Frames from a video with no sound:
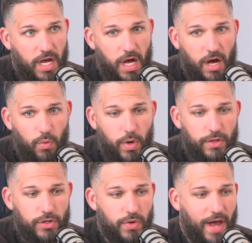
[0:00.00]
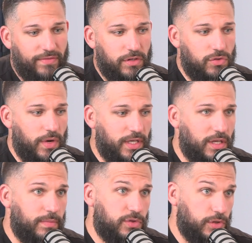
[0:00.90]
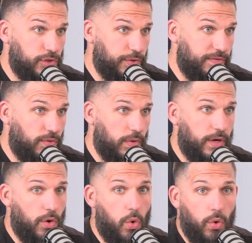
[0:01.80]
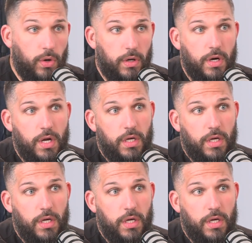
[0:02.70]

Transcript: whether you have to do any type of surgery for it, or